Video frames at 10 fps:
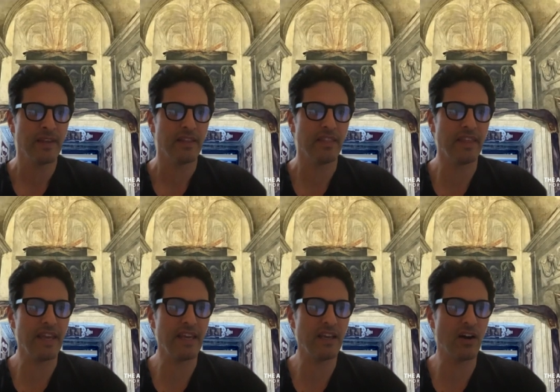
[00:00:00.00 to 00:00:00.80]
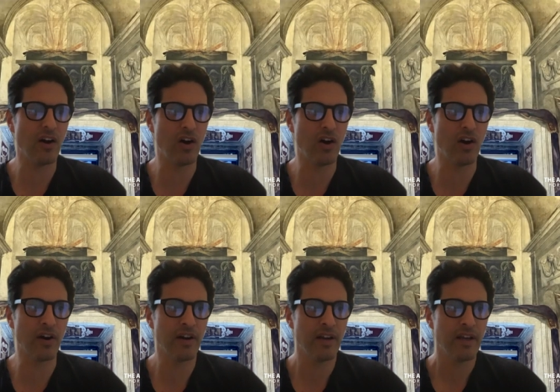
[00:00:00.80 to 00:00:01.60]
They
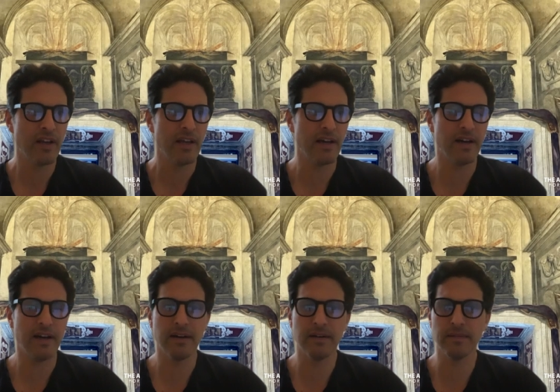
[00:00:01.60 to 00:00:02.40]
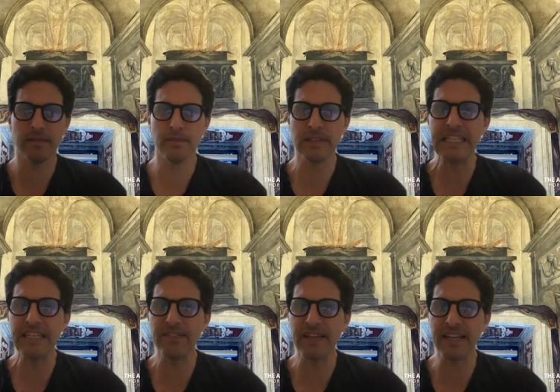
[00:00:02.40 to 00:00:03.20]
are
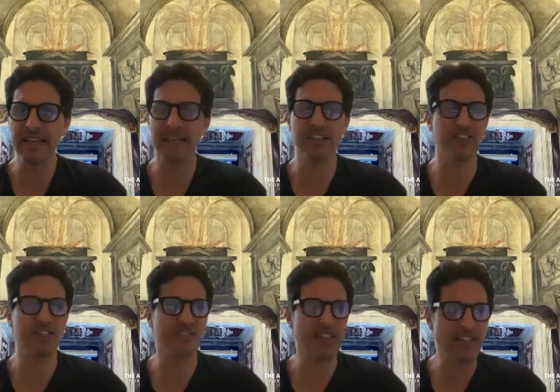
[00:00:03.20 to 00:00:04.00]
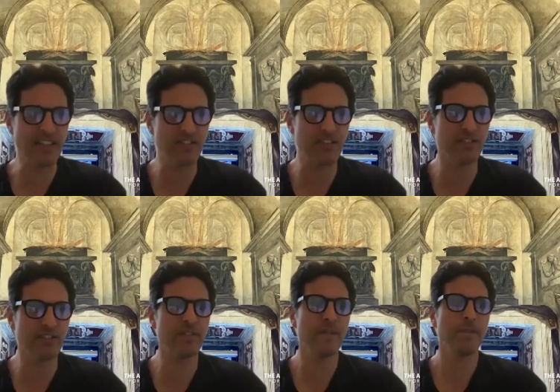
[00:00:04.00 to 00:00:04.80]
leaving an
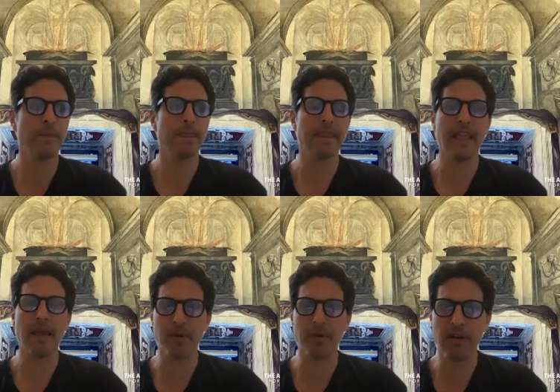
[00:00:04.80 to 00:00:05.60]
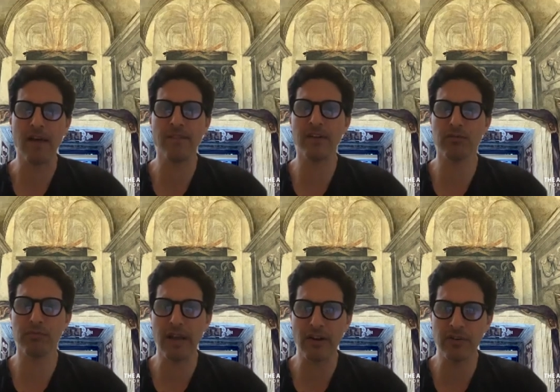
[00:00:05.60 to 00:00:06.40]
extensive epigraphic
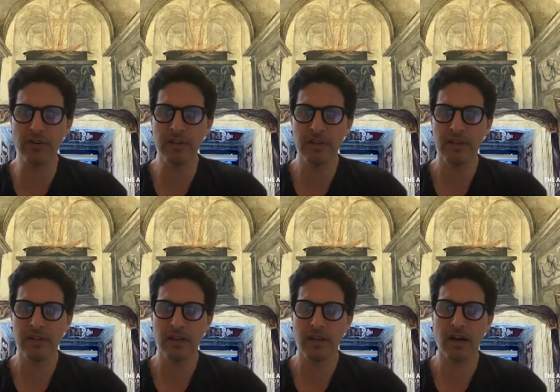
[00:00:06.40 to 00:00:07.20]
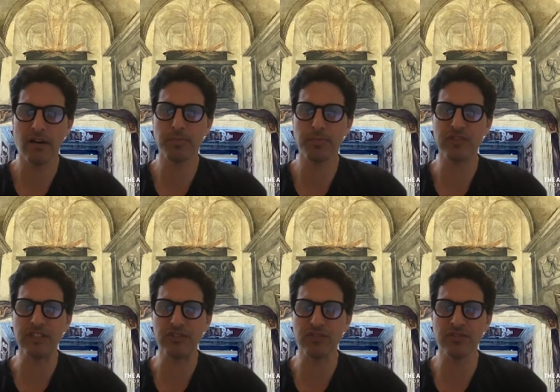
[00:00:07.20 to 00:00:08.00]
record of
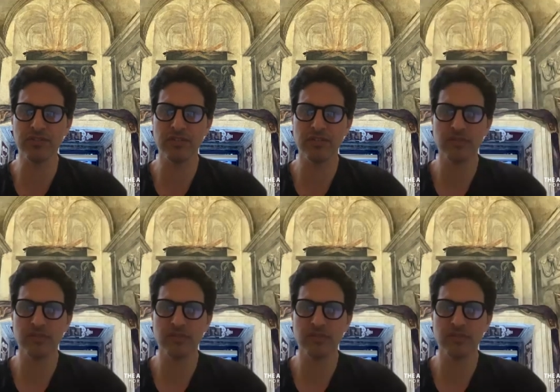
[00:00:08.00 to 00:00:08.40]
procedures.